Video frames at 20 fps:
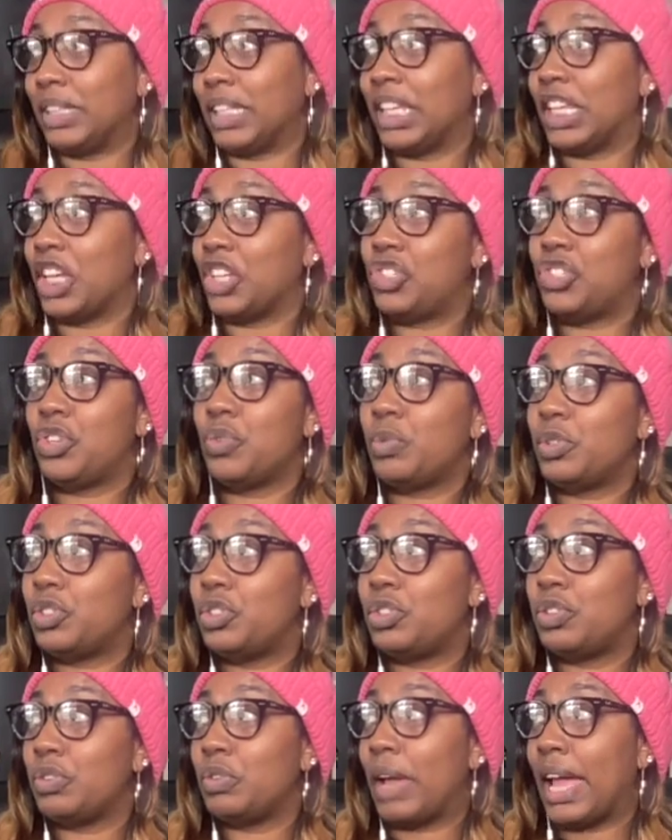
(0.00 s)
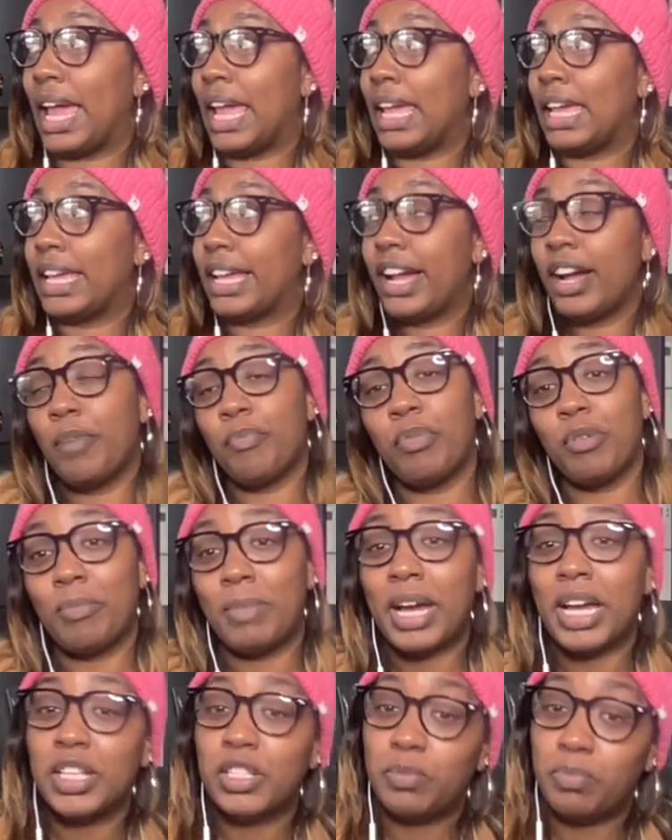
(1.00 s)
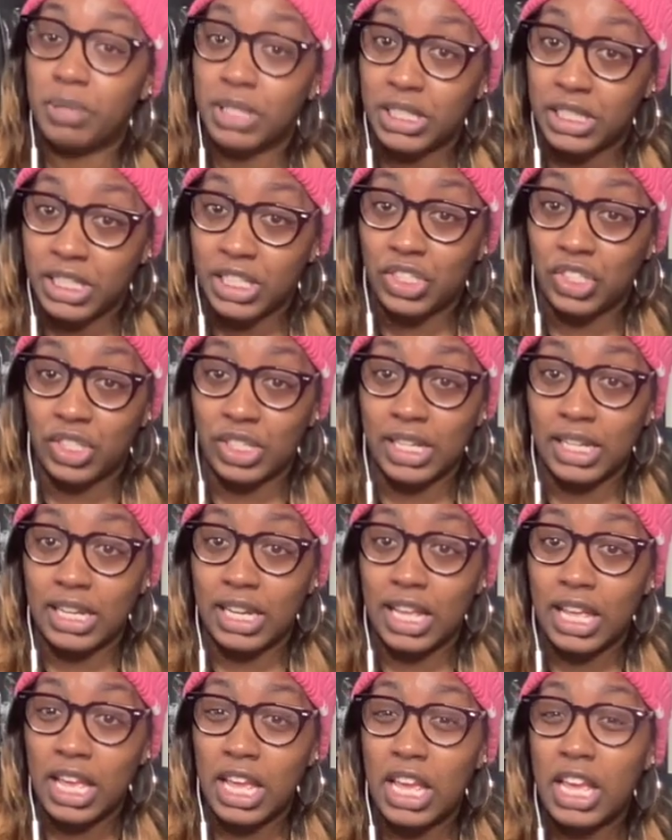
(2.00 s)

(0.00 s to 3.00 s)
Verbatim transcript: get you into a compromised position